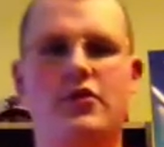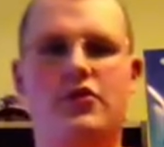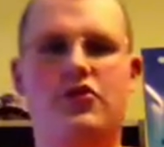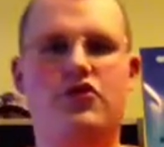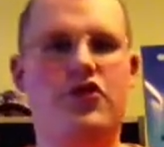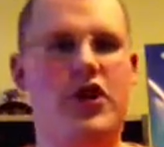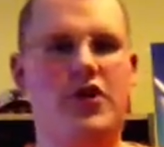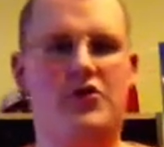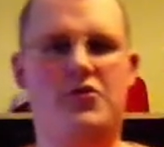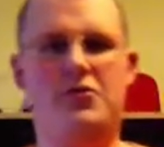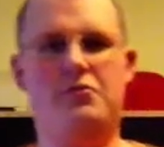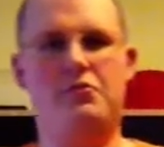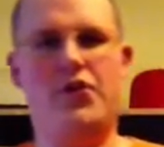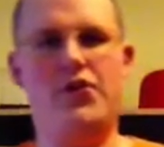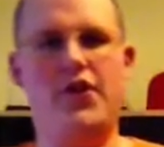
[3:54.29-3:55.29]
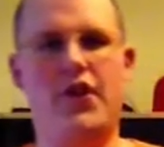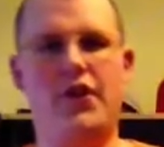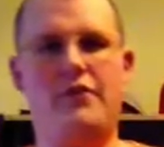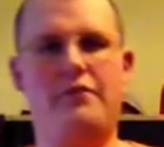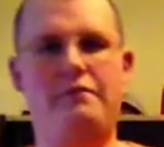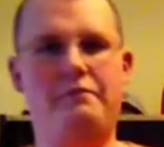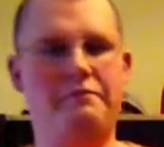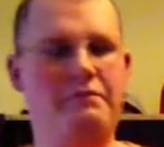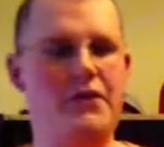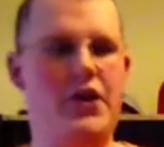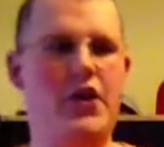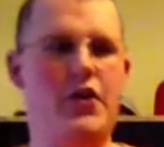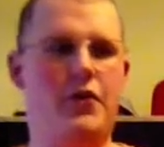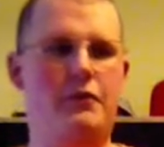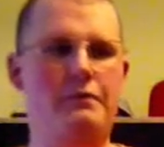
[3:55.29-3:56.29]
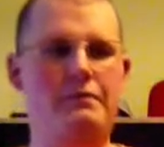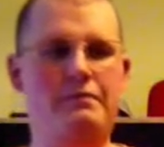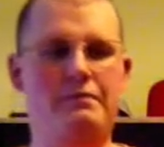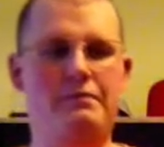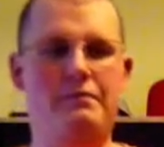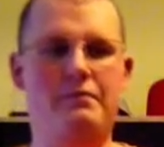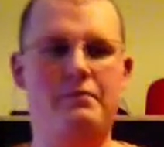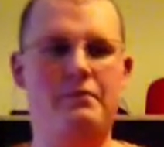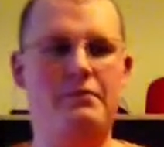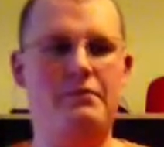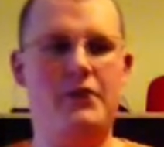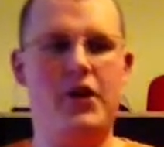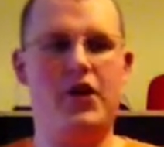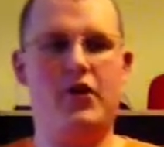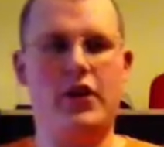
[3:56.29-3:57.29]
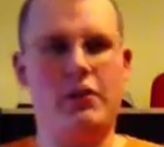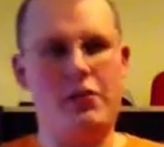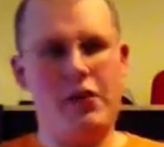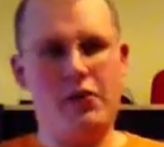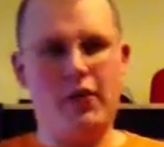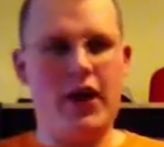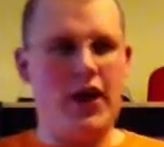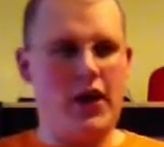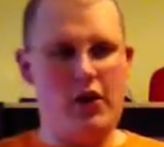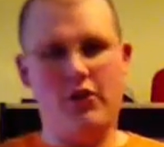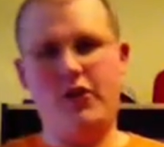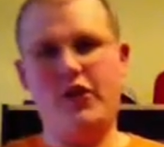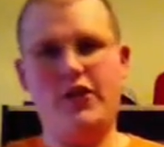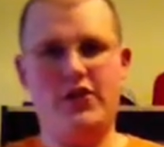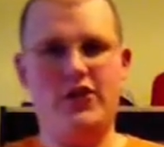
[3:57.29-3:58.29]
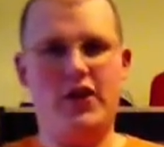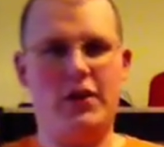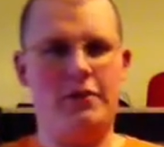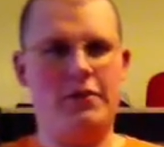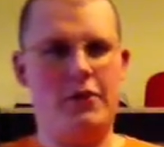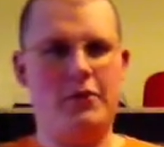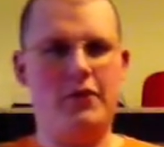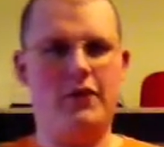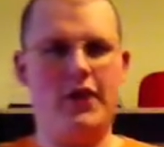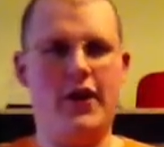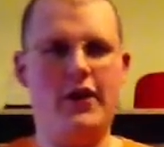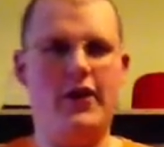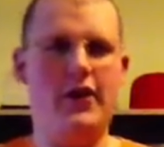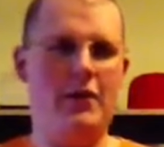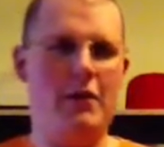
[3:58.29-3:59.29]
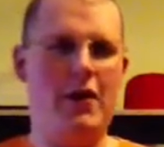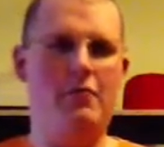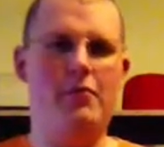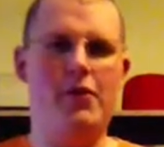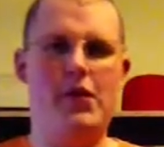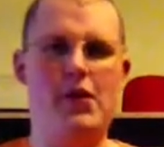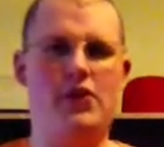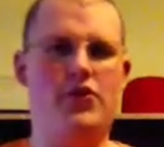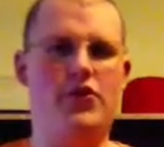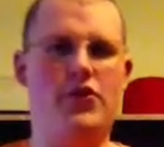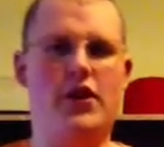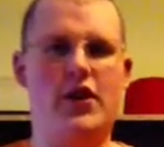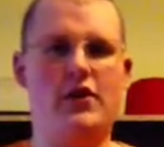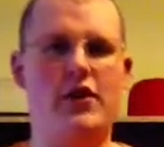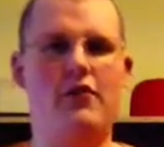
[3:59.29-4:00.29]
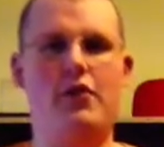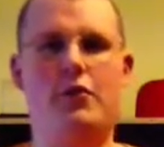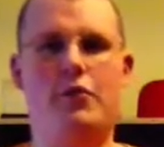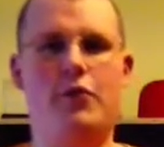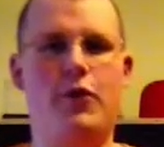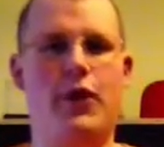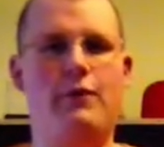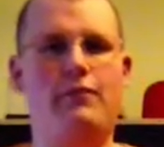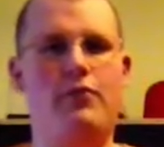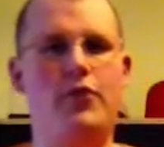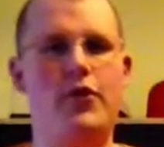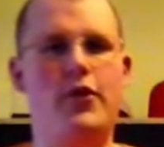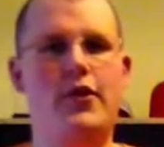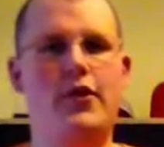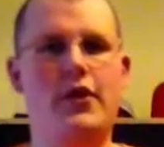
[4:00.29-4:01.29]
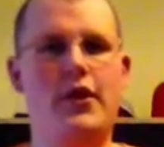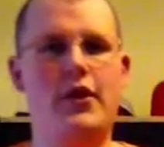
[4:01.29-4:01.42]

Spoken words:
Shanks is like, oh, here, give me a rag, I'll clean this up, it'll be fine. And then the mountain bandit just kind of giving crap for it.